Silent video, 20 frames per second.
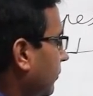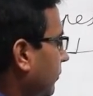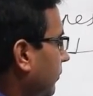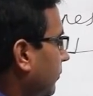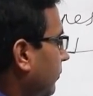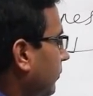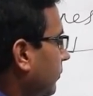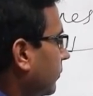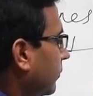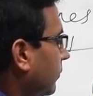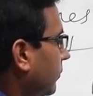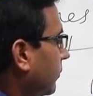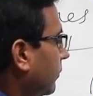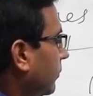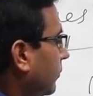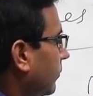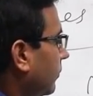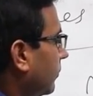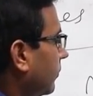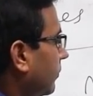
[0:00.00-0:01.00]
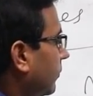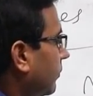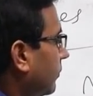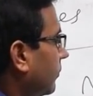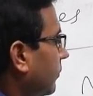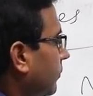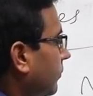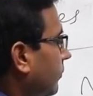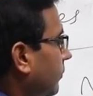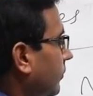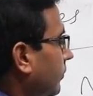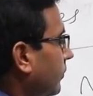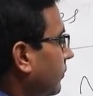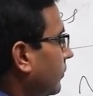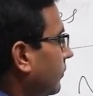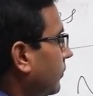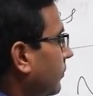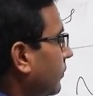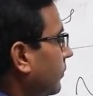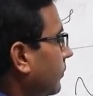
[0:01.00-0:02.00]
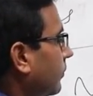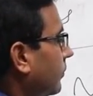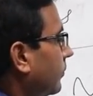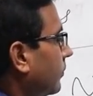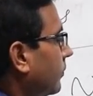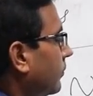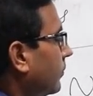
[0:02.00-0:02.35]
(silence)